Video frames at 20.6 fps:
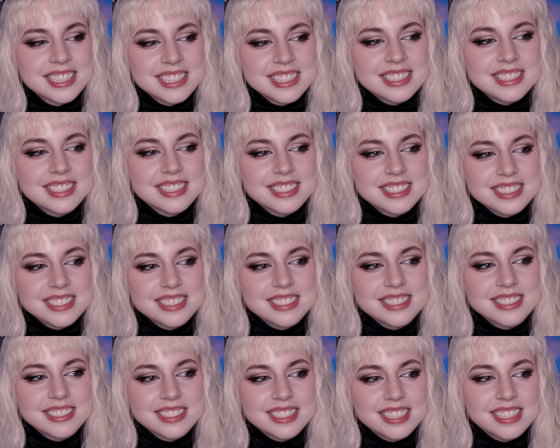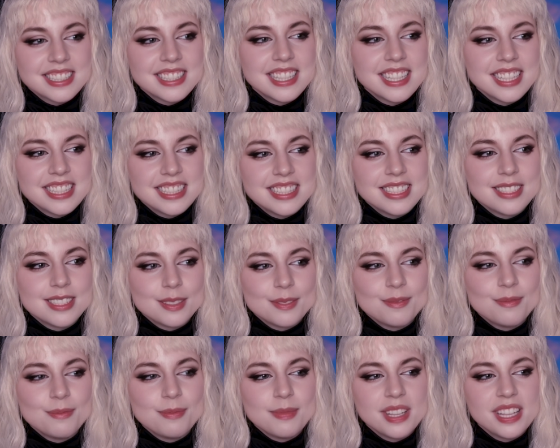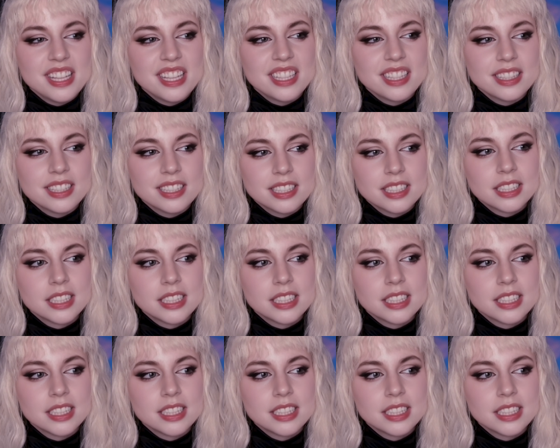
Oh, now that is a man.